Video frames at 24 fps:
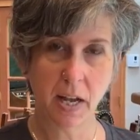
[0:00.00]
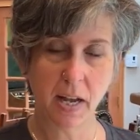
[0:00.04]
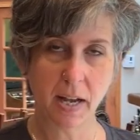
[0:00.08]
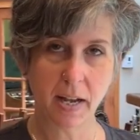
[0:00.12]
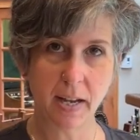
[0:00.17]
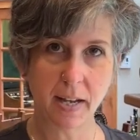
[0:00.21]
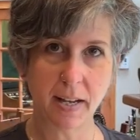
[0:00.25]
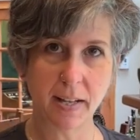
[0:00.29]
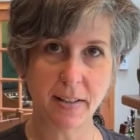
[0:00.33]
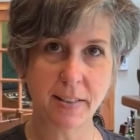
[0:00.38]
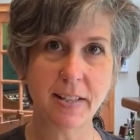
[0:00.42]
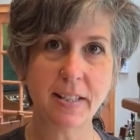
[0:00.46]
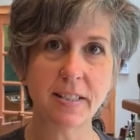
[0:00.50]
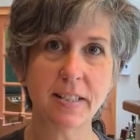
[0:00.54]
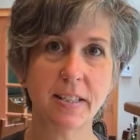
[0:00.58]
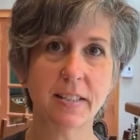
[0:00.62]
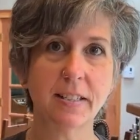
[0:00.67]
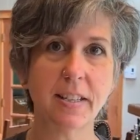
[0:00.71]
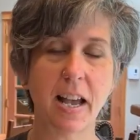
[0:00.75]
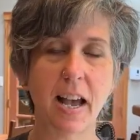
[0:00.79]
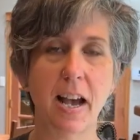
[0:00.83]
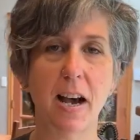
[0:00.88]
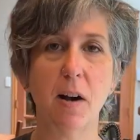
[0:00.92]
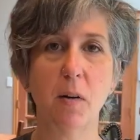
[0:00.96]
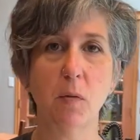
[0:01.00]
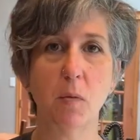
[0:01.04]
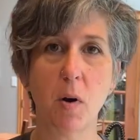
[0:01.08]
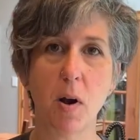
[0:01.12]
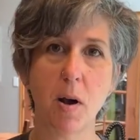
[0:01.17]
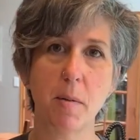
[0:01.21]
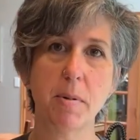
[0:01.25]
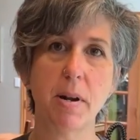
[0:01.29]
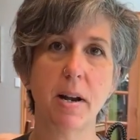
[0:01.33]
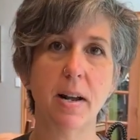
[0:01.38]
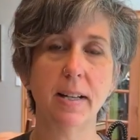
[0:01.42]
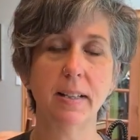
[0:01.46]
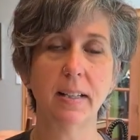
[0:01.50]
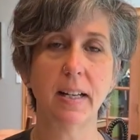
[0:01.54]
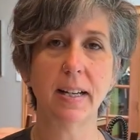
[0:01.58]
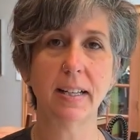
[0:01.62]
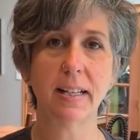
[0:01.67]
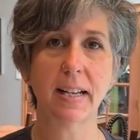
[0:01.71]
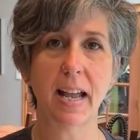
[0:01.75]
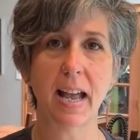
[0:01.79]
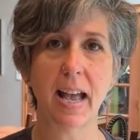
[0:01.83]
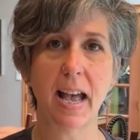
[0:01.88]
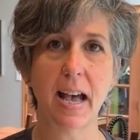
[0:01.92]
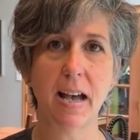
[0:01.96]
Uh, this is how Rob and I like
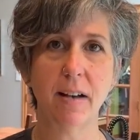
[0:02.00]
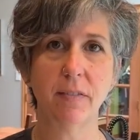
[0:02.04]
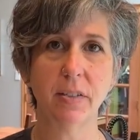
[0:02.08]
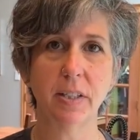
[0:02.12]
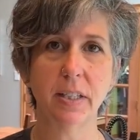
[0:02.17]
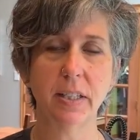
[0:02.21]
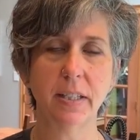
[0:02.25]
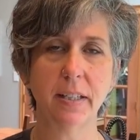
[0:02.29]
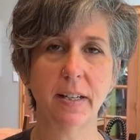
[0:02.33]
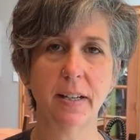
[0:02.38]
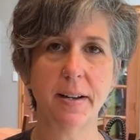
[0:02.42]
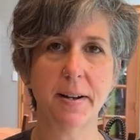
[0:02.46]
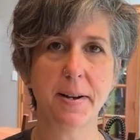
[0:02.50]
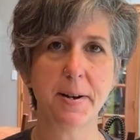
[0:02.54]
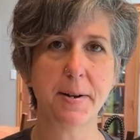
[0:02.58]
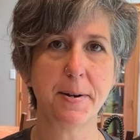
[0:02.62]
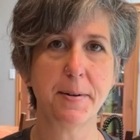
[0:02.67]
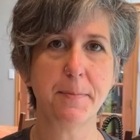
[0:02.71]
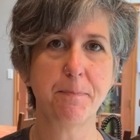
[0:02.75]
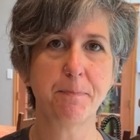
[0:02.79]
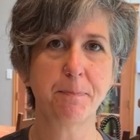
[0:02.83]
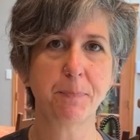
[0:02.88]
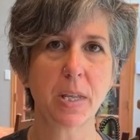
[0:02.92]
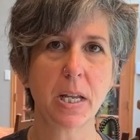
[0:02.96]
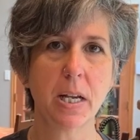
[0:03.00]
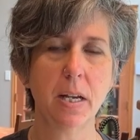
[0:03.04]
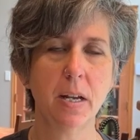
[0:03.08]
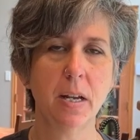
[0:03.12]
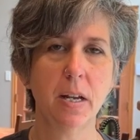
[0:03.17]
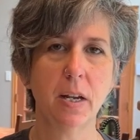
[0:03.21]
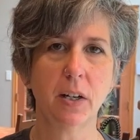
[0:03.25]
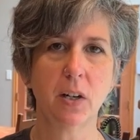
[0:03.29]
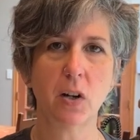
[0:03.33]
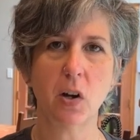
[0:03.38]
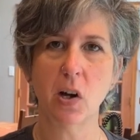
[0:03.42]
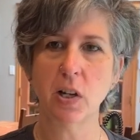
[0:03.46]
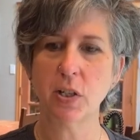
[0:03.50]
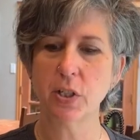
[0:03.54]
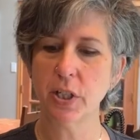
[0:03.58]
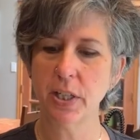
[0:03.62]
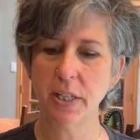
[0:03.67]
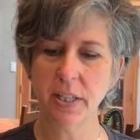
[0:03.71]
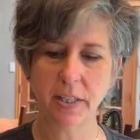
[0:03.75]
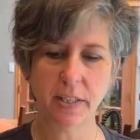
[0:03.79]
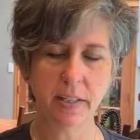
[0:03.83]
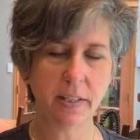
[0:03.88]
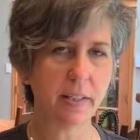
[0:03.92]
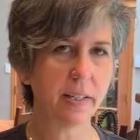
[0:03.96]
to have it. Um,
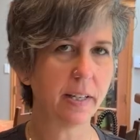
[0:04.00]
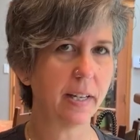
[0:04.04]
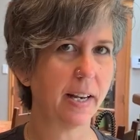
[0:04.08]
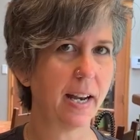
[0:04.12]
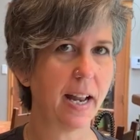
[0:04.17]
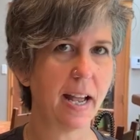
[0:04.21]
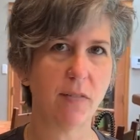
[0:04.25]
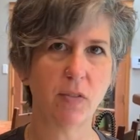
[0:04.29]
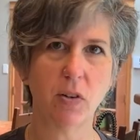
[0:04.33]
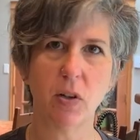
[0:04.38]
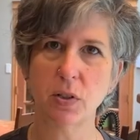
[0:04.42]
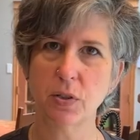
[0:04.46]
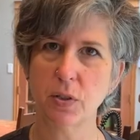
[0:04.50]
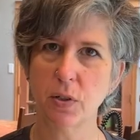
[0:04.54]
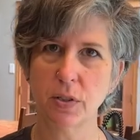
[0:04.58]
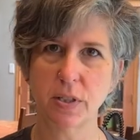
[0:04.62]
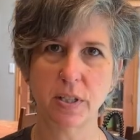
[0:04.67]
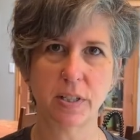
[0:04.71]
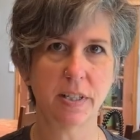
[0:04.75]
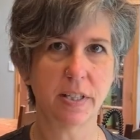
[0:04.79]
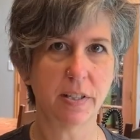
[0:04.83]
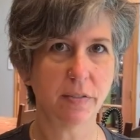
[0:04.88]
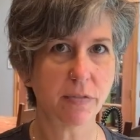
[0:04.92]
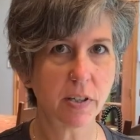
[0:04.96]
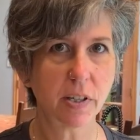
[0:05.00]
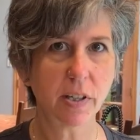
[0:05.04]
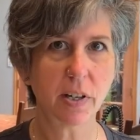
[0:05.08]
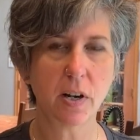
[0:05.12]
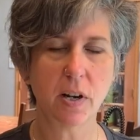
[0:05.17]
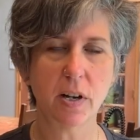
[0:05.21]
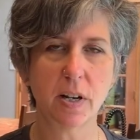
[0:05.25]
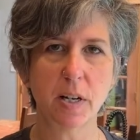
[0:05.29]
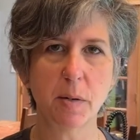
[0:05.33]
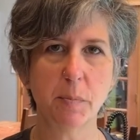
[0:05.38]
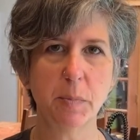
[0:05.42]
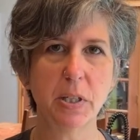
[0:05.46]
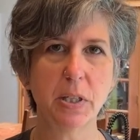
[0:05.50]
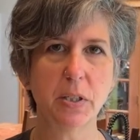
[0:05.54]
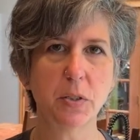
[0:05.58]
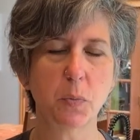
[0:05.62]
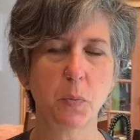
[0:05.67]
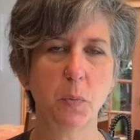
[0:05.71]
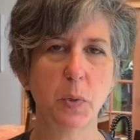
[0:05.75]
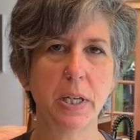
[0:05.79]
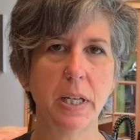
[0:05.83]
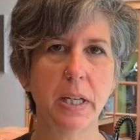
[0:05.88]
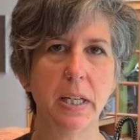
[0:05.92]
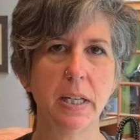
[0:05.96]
Congee can have all sorts of different condiments.
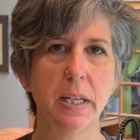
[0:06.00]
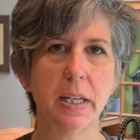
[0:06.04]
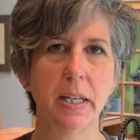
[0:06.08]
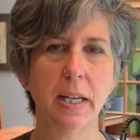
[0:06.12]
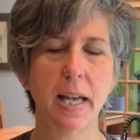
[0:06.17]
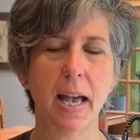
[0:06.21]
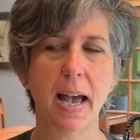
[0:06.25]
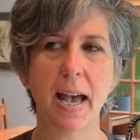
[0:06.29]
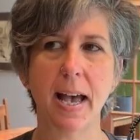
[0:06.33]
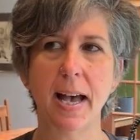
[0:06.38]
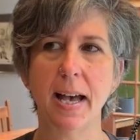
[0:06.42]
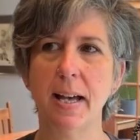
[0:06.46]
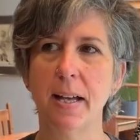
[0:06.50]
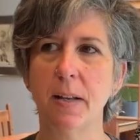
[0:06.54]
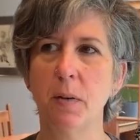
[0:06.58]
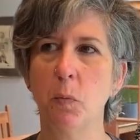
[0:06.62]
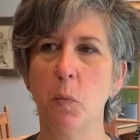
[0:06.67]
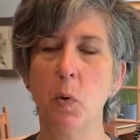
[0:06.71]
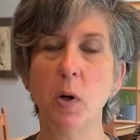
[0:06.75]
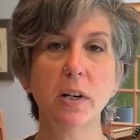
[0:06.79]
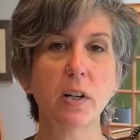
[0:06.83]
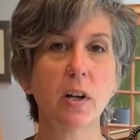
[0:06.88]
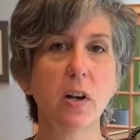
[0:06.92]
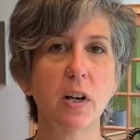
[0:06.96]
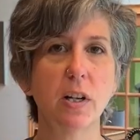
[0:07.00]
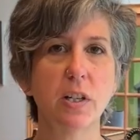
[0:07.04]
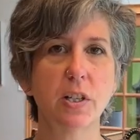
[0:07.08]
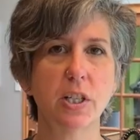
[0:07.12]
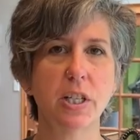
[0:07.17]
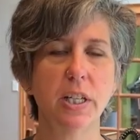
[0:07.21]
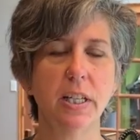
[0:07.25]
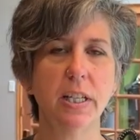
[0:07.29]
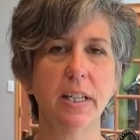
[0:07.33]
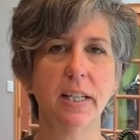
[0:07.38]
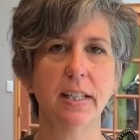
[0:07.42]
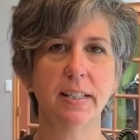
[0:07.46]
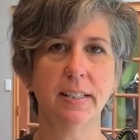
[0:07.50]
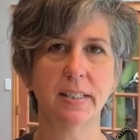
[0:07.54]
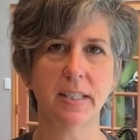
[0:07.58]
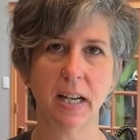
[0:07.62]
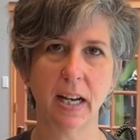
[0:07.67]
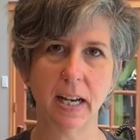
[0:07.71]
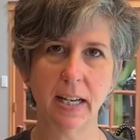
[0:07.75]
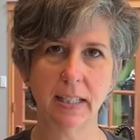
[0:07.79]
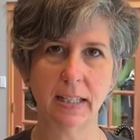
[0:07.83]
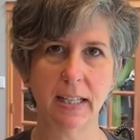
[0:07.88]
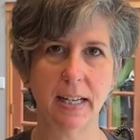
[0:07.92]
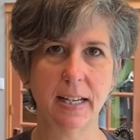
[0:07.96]
We had one congee in
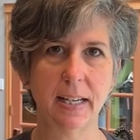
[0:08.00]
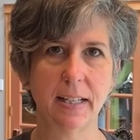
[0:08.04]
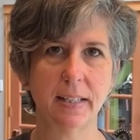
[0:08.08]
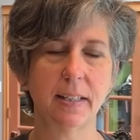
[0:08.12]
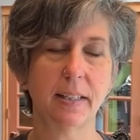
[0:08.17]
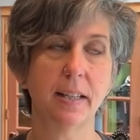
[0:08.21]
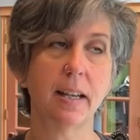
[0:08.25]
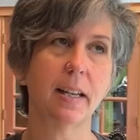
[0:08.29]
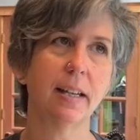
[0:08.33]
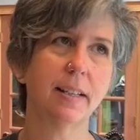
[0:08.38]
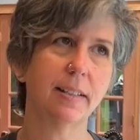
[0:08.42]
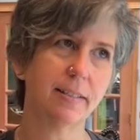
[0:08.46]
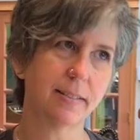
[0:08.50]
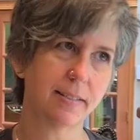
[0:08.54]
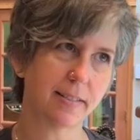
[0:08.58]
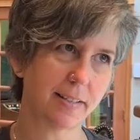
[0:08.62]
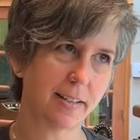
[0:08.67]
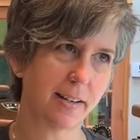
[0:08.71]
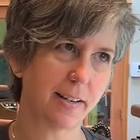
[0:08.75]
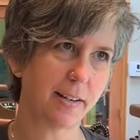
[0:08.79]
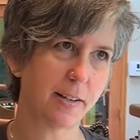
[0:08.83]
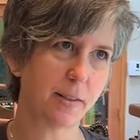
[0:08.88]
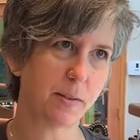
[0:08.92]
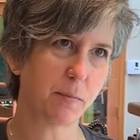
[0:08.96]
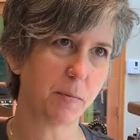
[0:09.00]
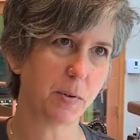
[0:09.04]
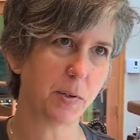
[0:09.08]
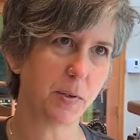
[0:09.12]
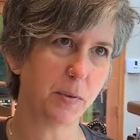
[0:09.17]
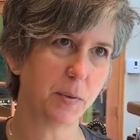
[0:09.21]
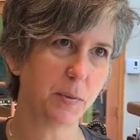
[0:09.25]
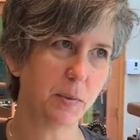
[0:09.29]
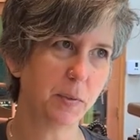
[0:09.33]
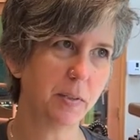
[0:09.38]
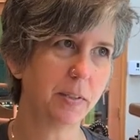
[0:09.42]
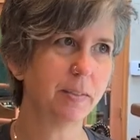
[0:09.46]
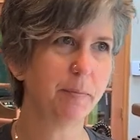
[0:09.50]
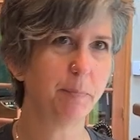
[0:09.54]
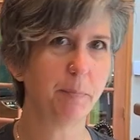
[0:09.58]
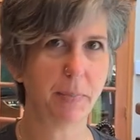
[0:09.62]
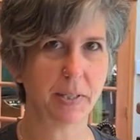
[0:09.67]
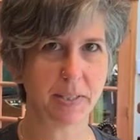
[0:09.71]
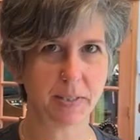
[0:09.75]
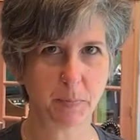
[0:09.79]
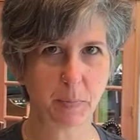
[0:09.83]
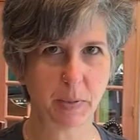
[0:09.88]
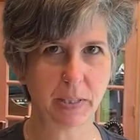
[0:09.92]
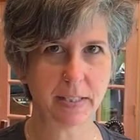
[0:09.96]
Thailand, again, side of the road,
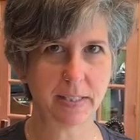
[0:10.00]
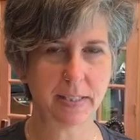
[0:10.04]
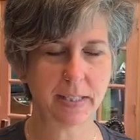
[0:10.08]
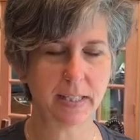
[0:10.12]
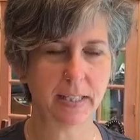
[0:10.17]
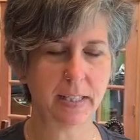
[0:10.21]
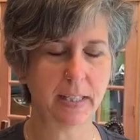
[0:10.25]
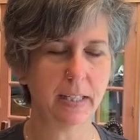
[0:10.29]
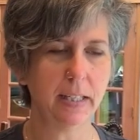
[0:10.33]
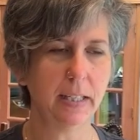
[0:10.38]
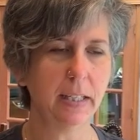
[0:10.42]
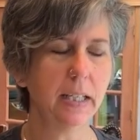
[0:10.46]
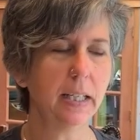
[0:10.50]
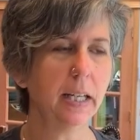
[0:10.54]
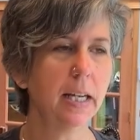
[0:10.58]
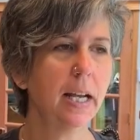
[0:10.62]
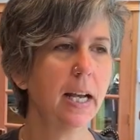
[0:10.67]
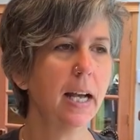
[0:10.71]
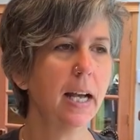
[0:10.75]
best place to eat,